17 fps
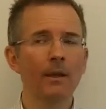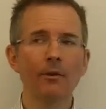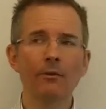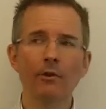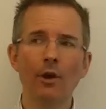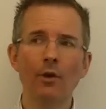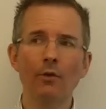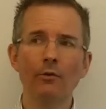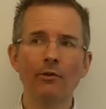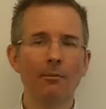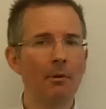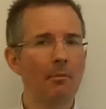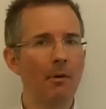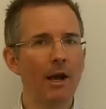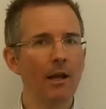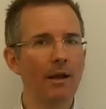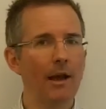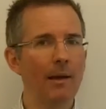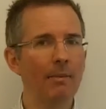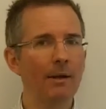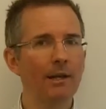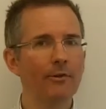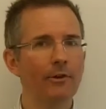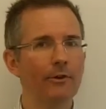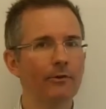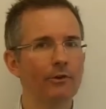So some of my
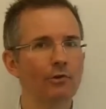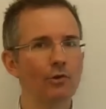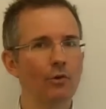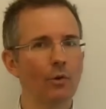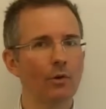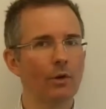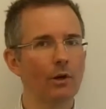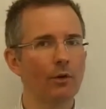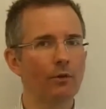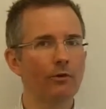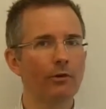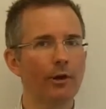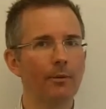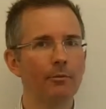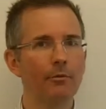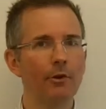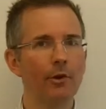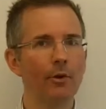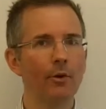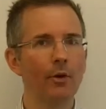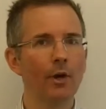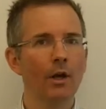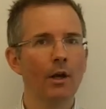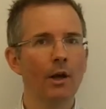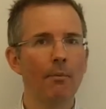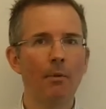liabilities are short and long-term too.
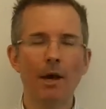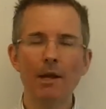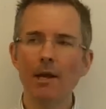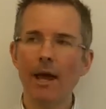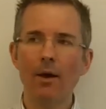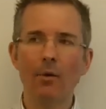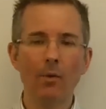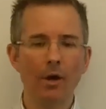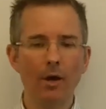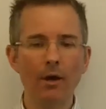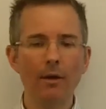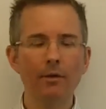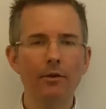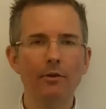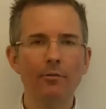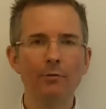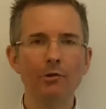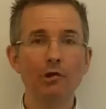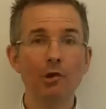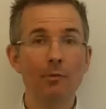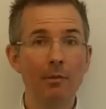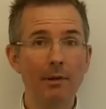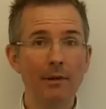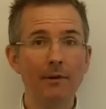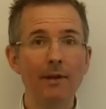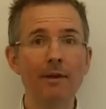And my net worth is
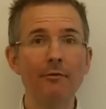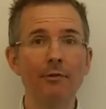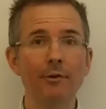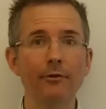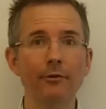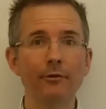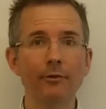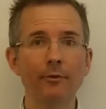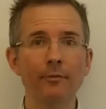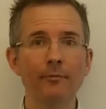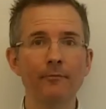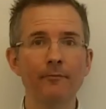presumably the difference.